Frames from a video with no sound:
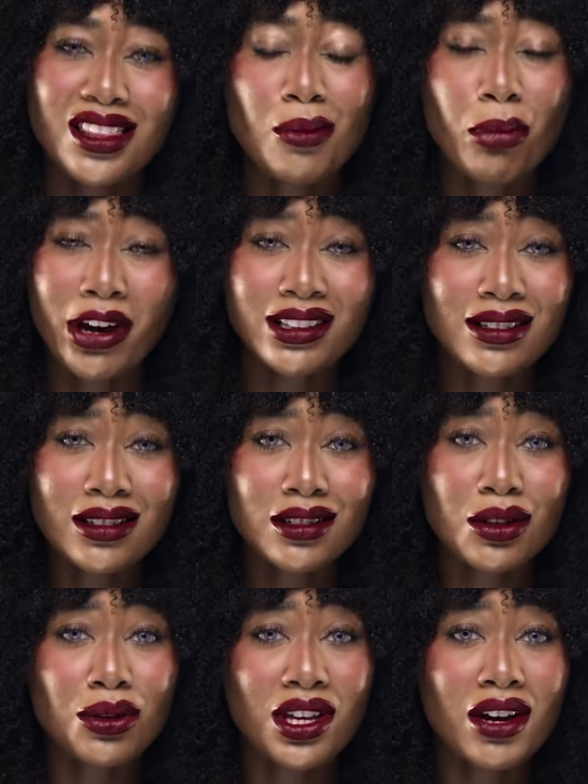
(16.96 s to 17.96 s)
The practices
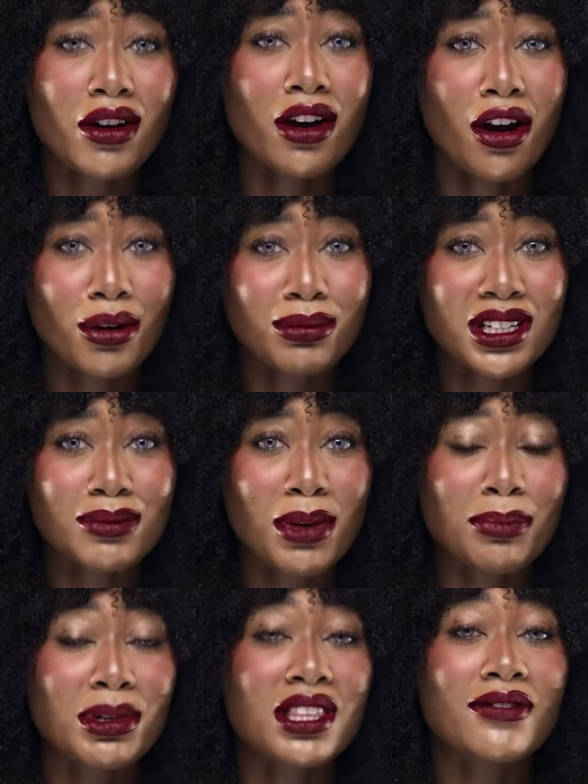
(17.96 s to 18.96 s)
you think are harmless
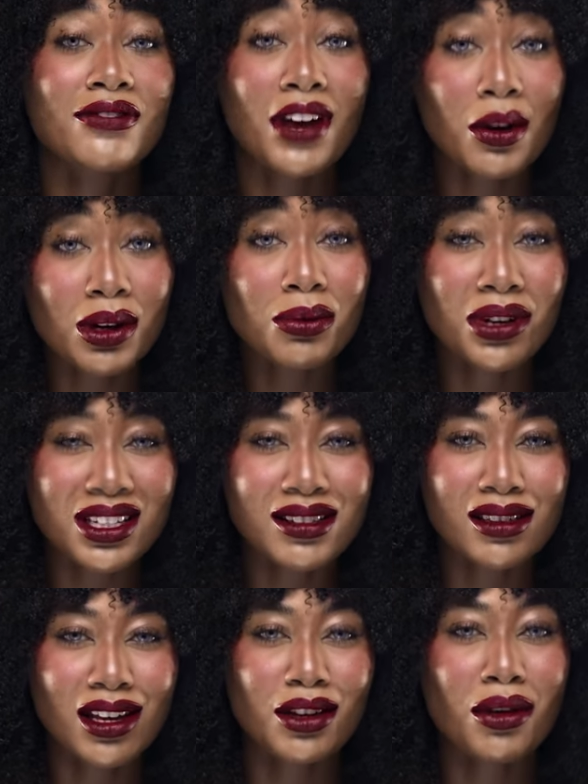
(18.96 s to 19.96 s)
might be the very
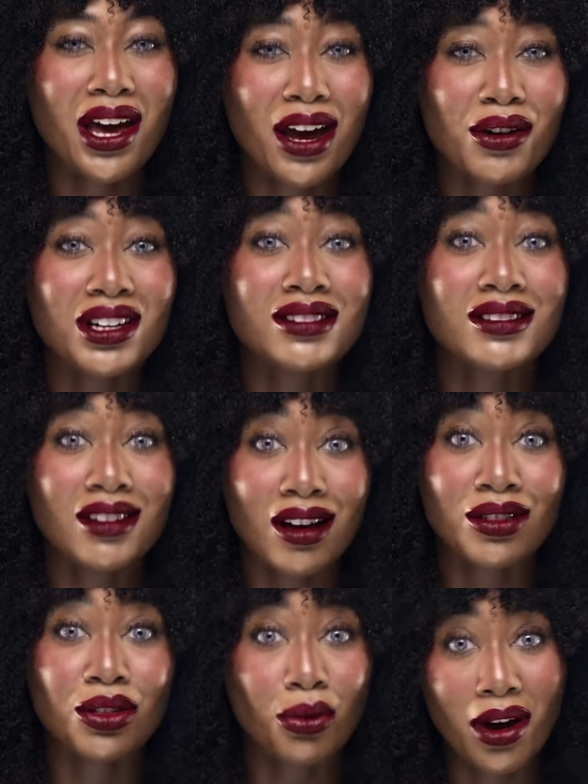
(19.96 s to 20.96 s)
reason that your hair is
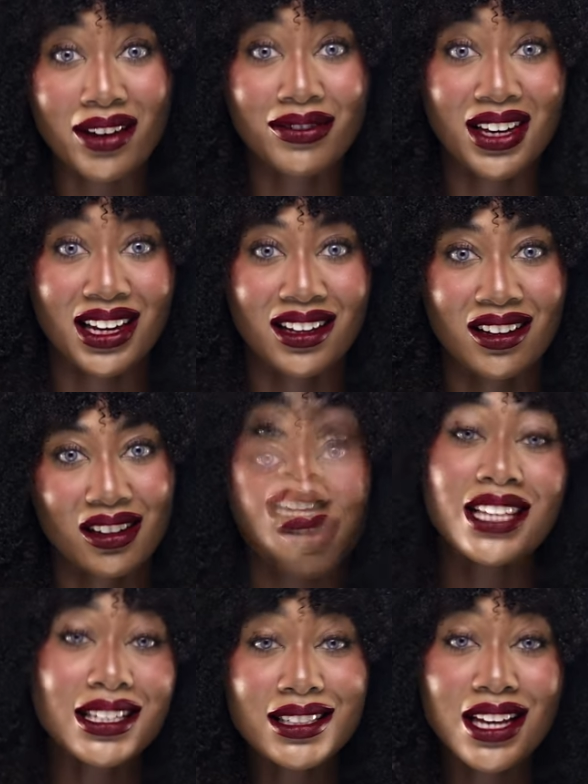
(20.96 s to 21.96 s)
not thriving.
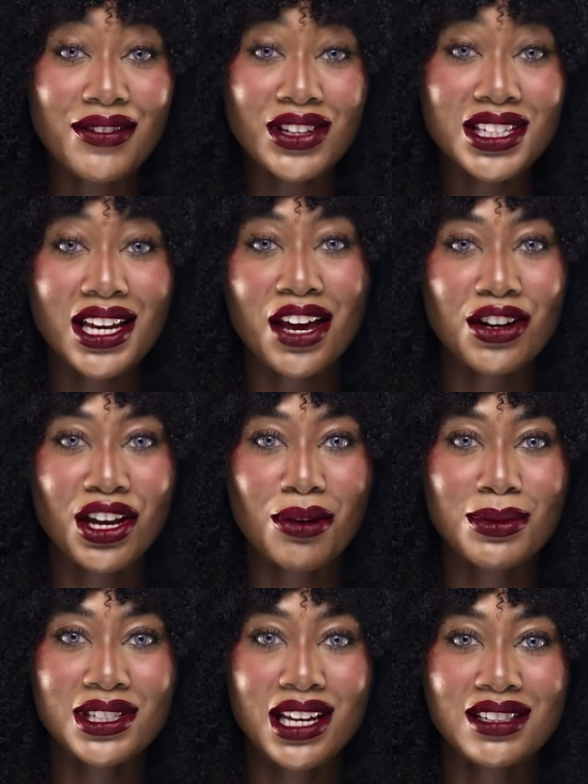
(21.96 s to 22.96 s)
Let's dive into hair care
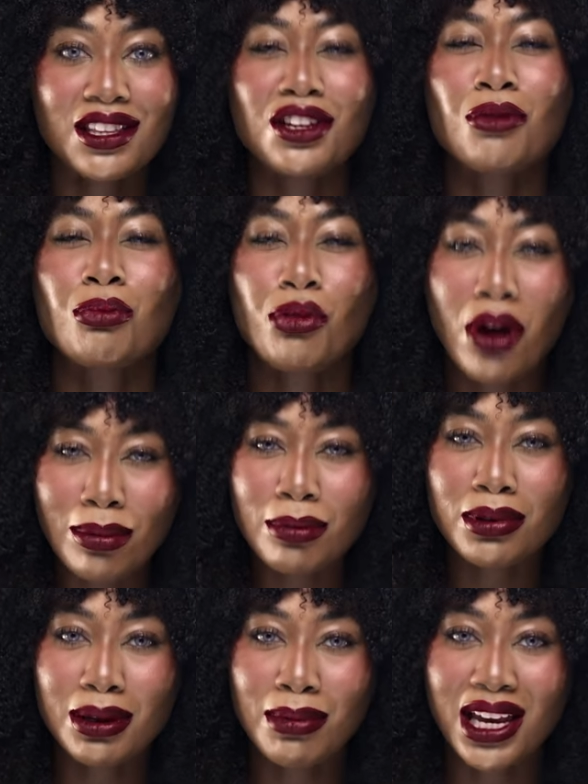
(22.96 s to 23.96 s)
mistakes that you're
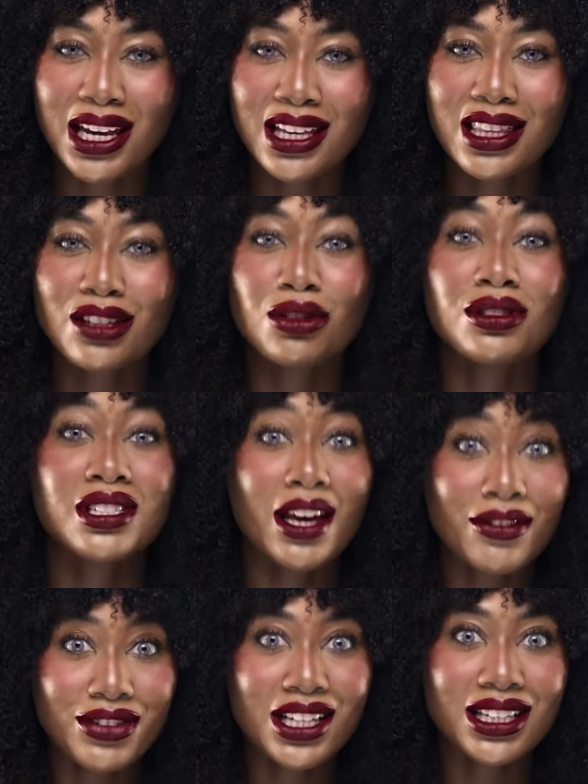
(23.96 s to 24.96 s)
probably making that are
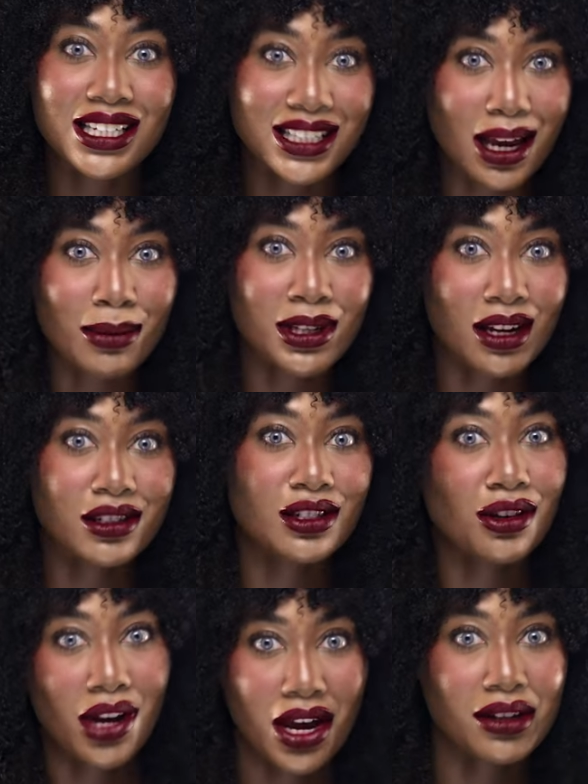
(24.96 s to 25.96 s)
definitely sabotaging
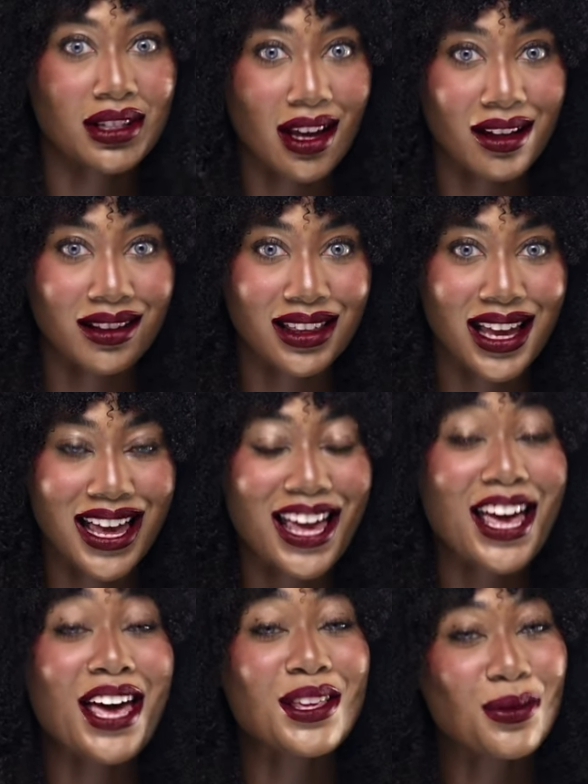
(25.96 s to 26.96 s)
your hair's health,
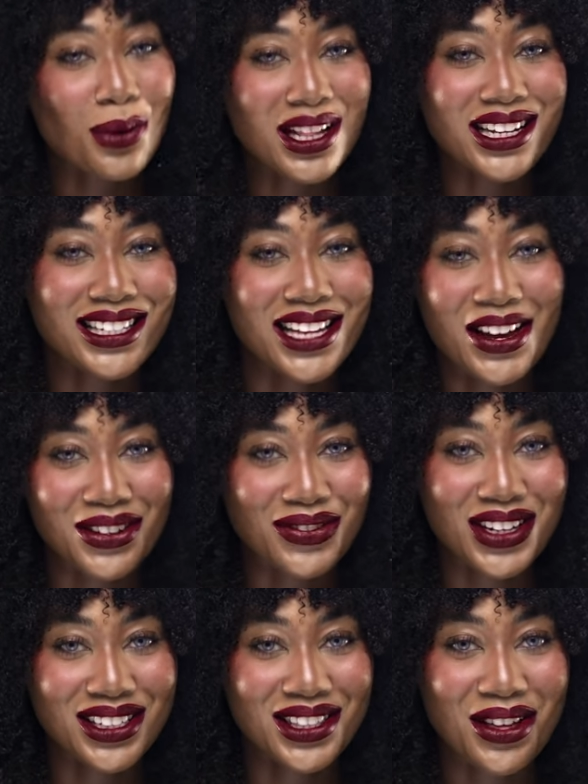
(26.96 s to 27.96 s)
as well as how to
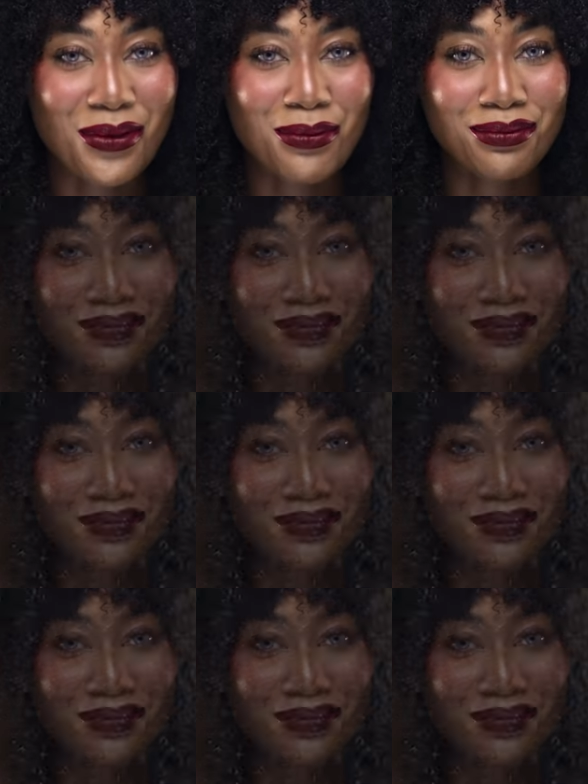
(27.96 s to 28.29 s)
fix them.